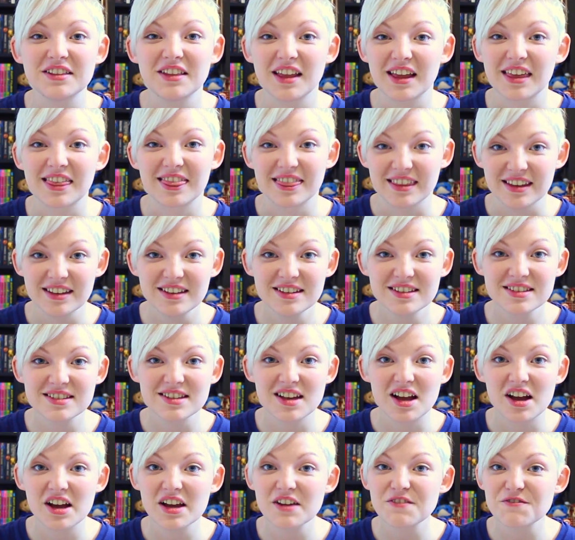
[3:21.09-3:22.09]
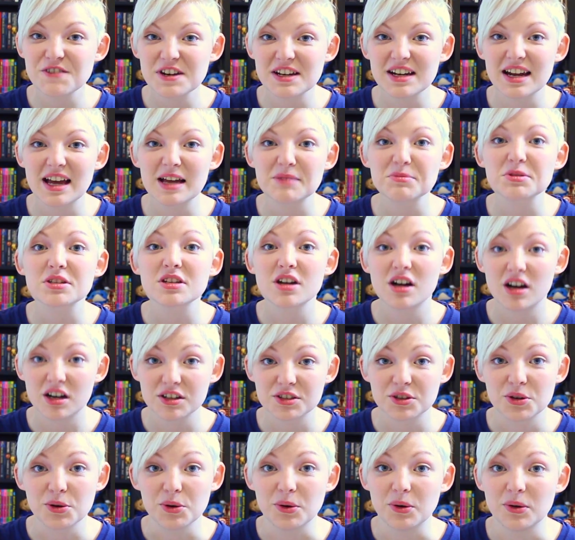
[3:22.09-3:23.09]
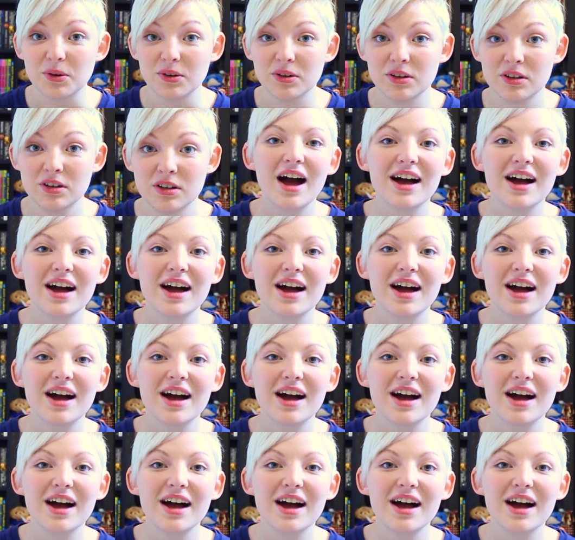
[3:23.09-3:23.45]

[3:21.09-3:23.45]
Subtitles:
like this, I relapsed hardcore.